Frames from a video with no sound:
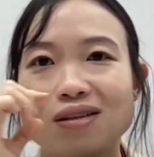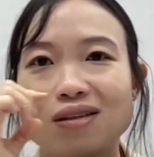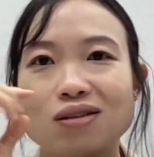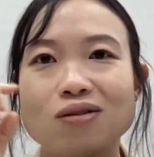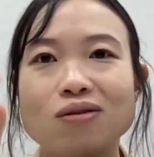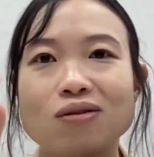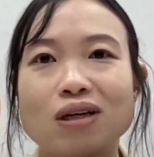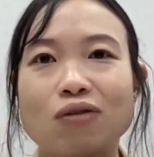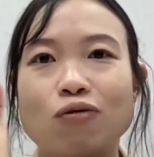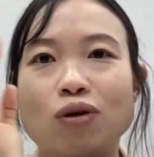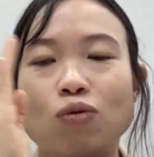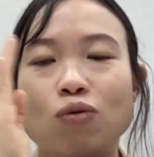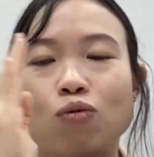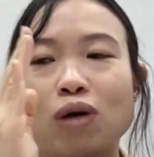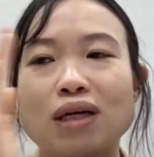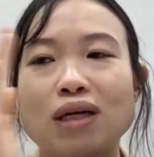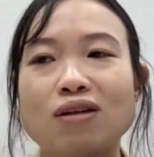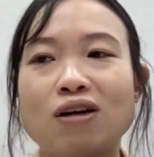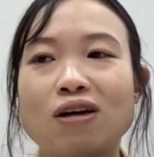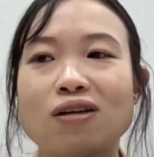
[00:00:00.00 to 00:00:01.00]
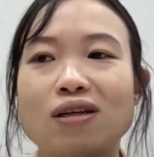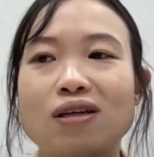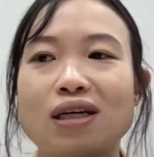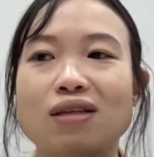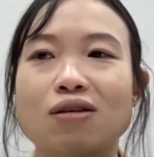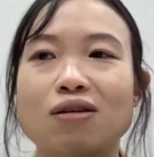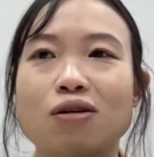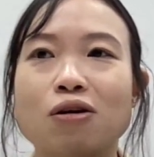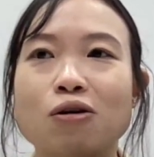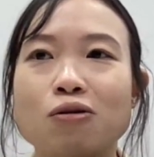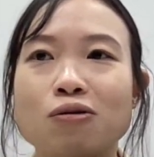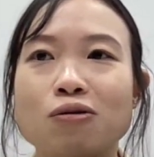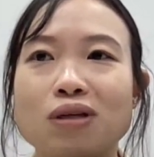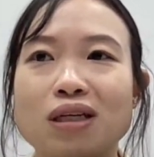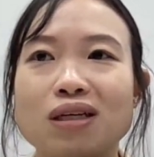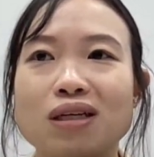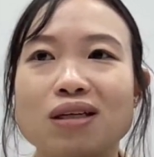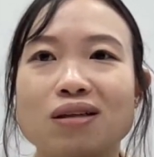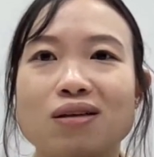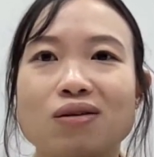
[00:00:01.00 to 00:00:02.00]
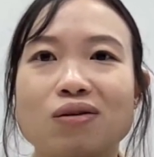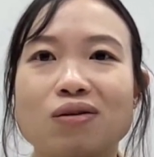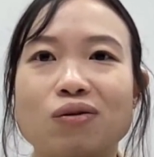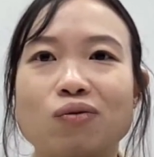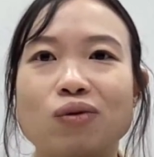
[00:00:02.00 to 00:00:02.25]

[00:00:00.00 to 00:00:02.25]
So if we one-hot encode it,